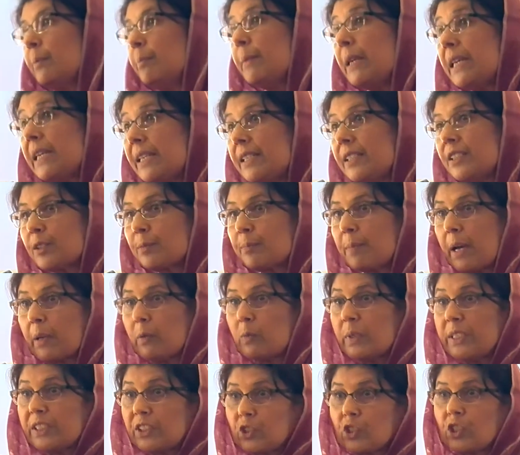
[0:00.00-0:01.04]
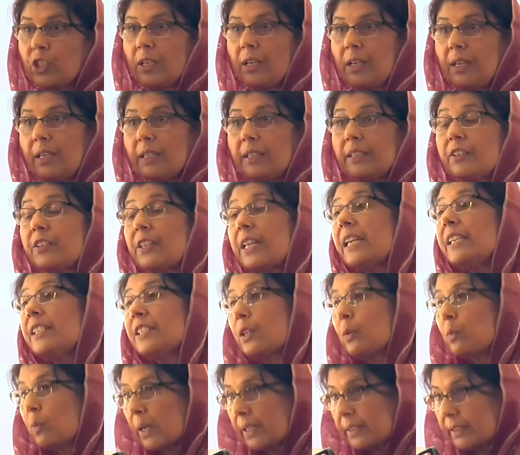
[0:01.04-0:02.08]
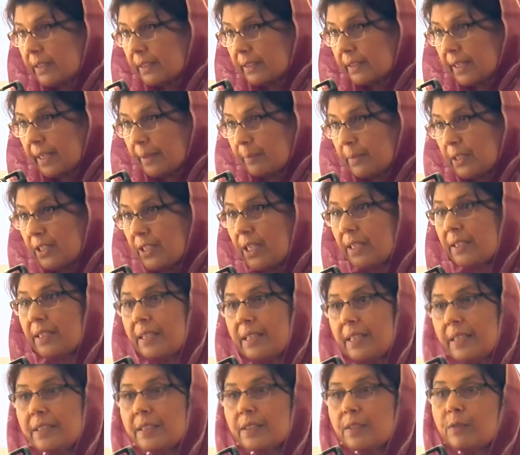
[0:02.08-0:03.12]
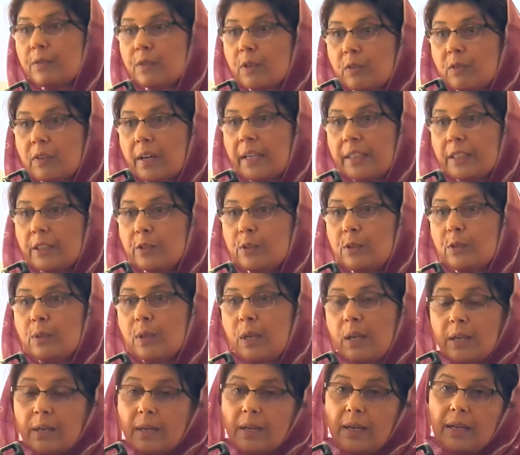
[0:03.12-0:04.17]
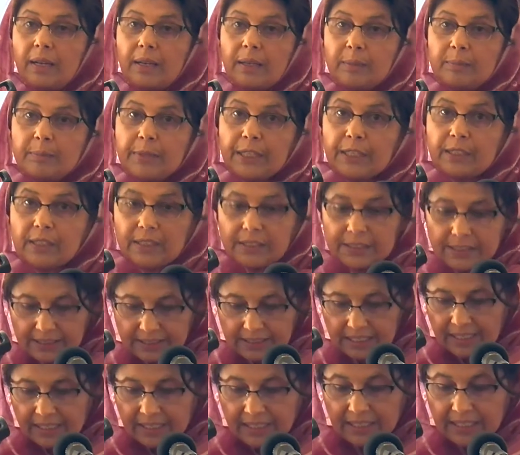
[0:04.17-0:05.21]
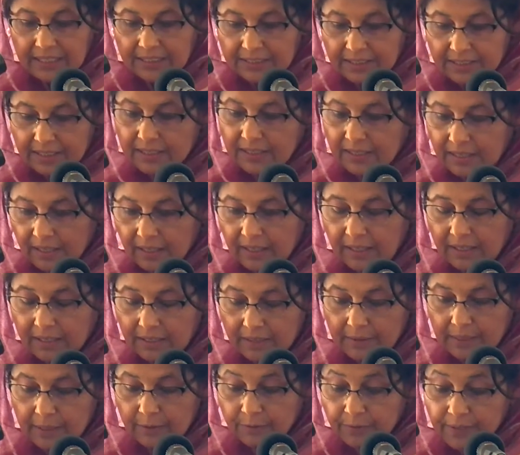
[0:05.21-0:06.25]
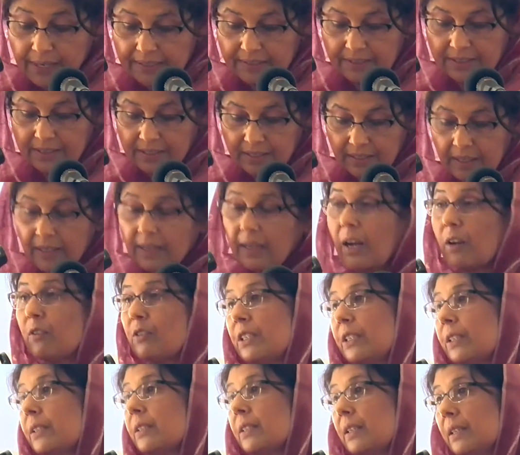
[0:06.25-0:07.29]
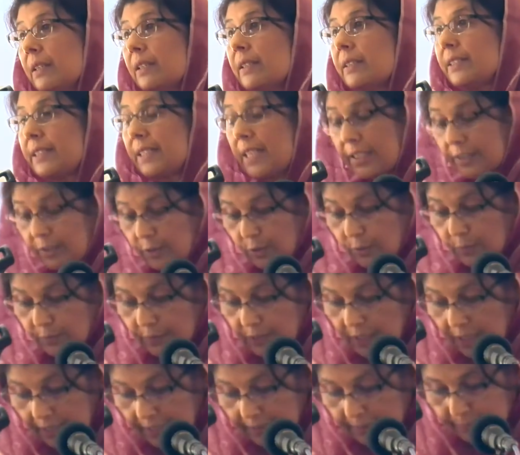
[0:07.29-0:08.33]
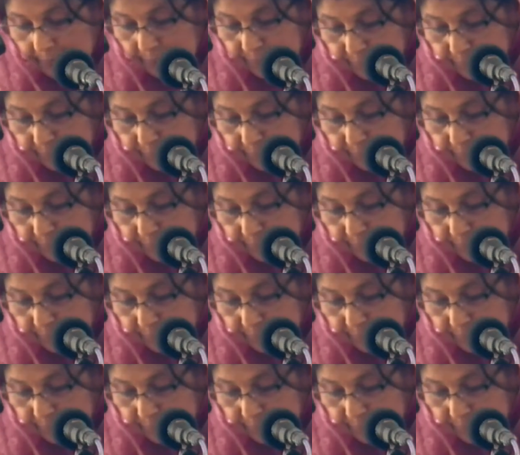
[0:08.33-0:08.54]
means by which greater wonder can be generated for Vaheguru, because it affects our sense of time.